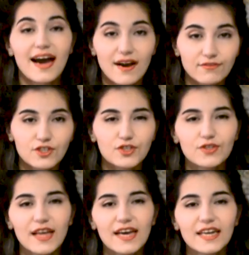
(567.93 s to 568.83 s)
have to do
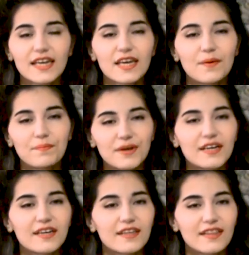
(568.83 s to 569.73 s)
that,
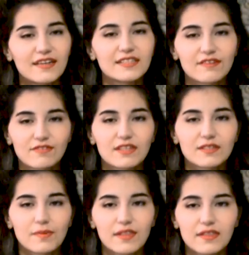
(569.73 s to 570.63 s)
but that is definitely
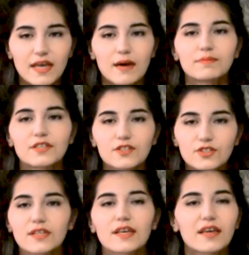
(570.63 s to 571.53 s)
something that the app tells
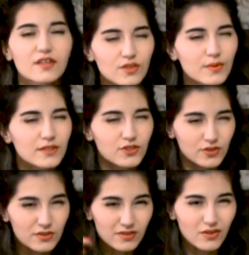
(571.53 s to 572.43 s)
you, like, hey, do you want
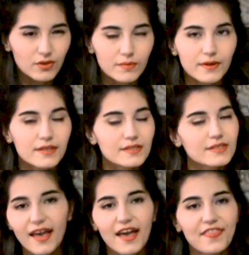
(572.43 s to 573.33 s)
to lower the price?
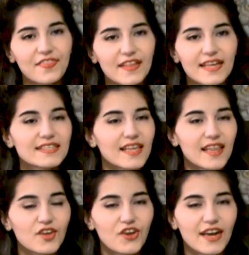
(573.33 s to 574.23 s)
And the last thing
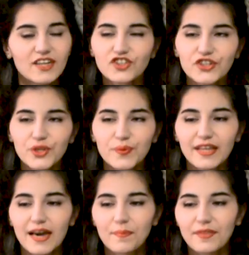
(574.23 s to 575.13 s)
that you can actually do with
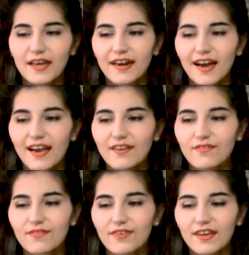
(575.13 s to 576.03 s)
the app that I've
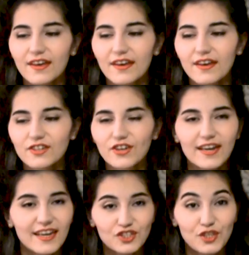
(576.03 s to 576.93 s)

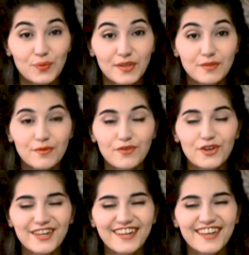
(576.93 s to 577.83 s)
tried actually once
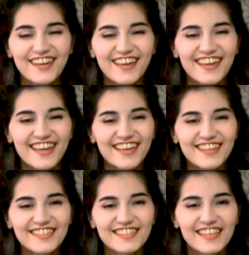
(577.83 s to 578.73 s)
before
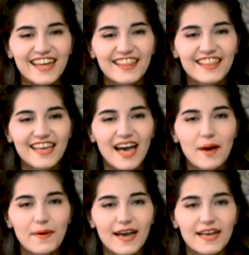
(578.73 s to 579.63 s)
is that the
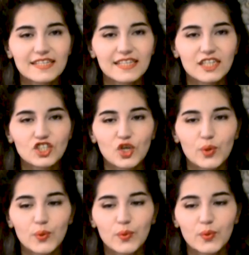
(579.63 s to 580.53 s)
app has its
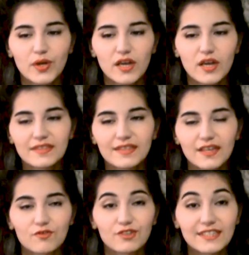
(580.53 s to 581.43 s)
own like
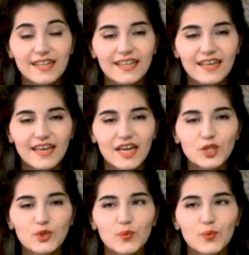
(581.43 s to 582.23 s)
reselling account